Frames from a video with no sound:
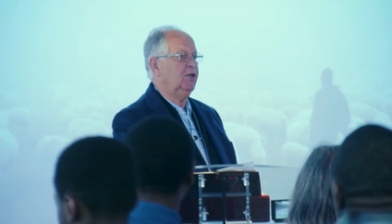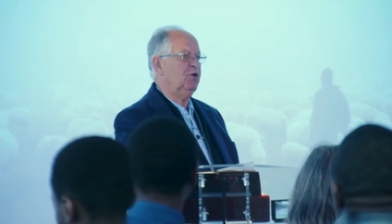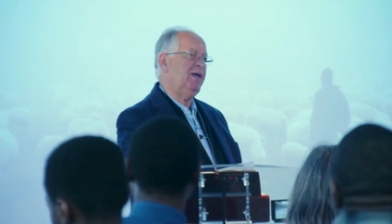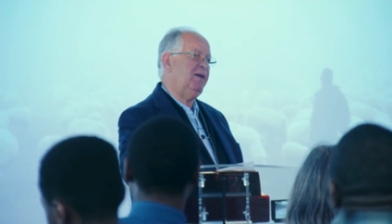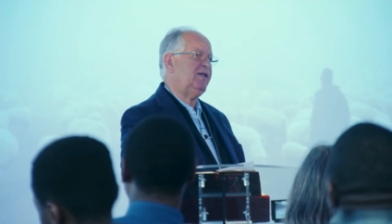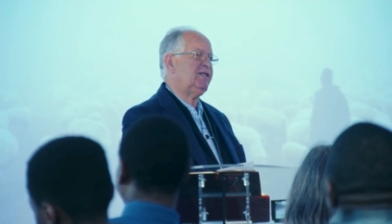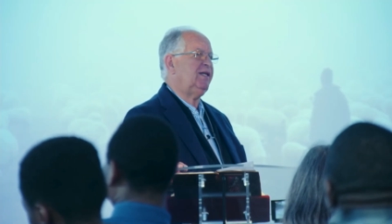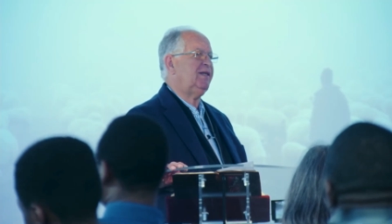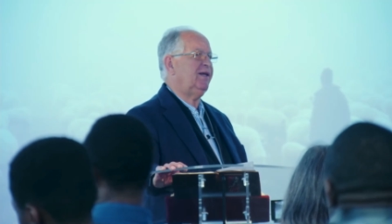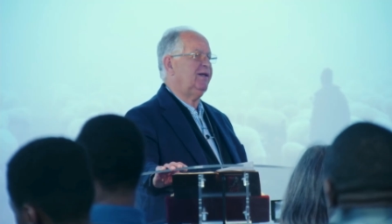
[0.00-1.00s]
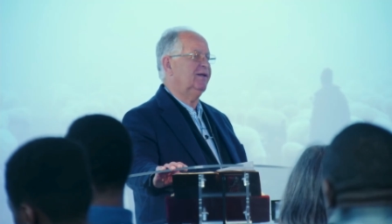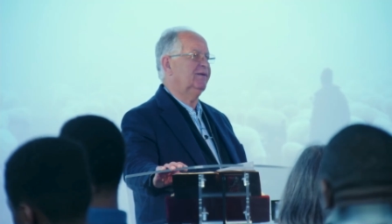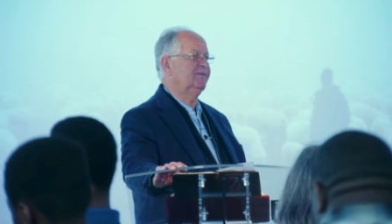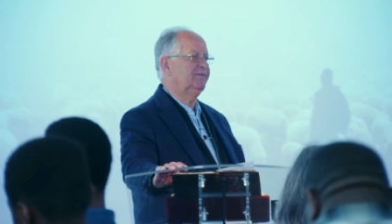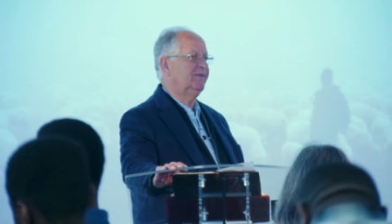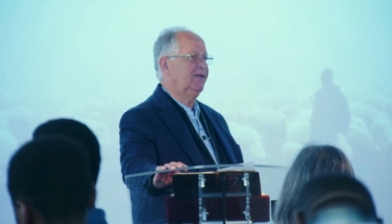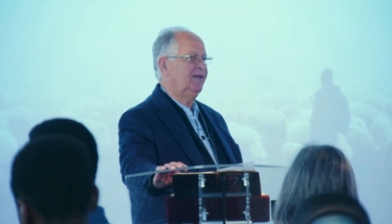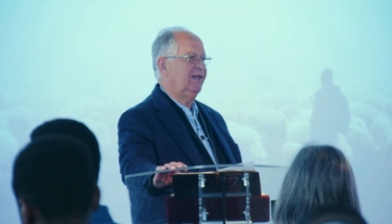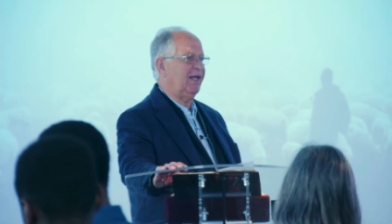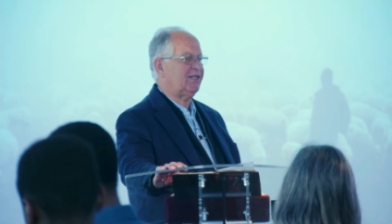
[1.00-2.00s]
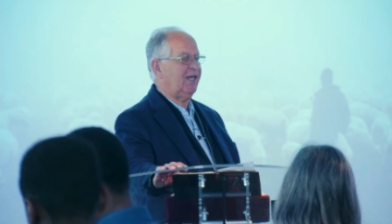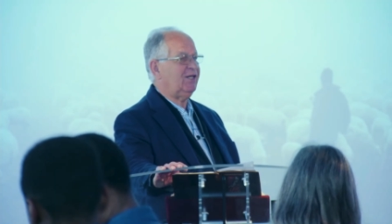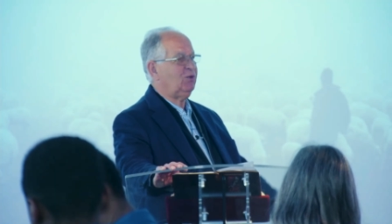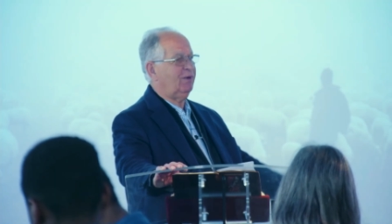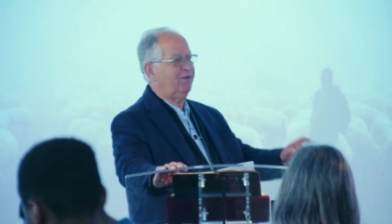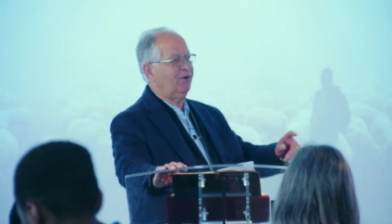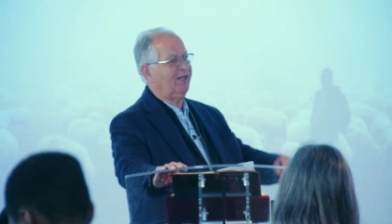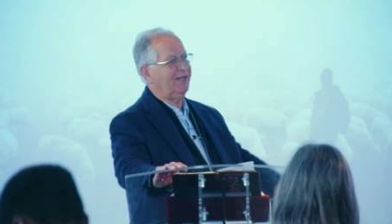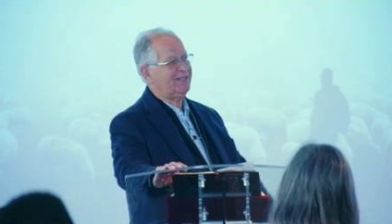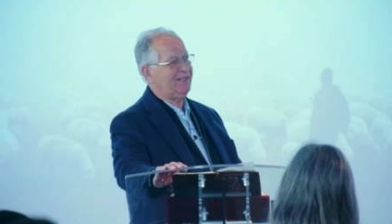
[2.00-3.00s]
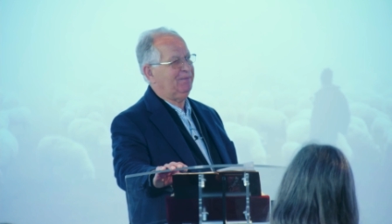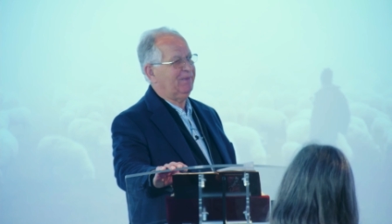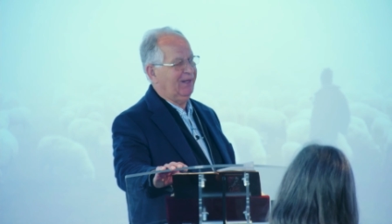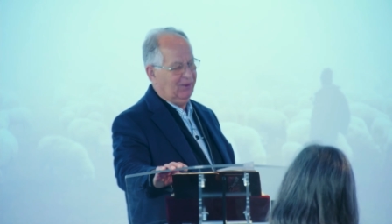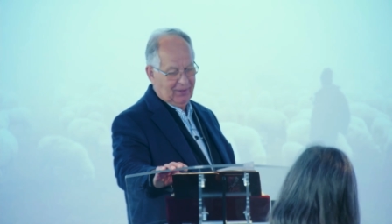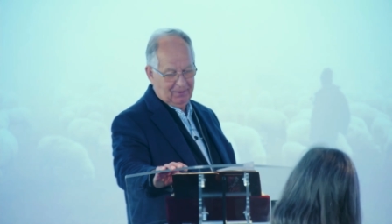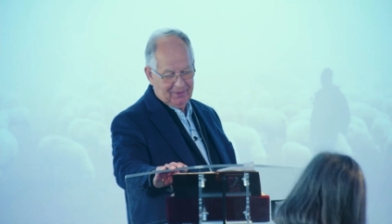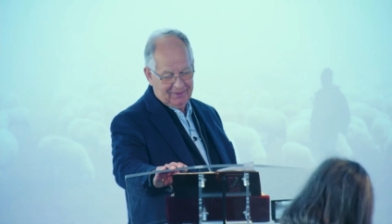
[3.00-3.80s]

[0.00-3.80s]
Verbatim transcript: You may be seated. That's in case you were falling asleep, by the way.